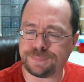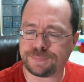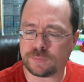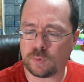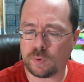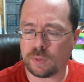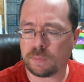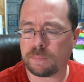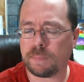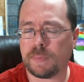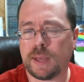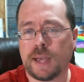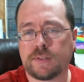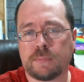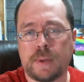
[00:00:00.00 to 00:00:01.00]
with a,
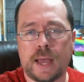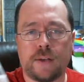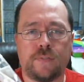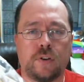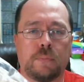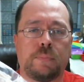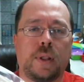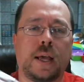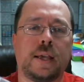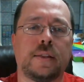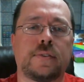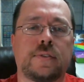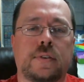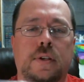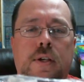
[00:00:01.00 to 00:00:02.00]
he has a bag full of
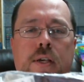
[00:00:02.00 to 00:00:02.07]
plates,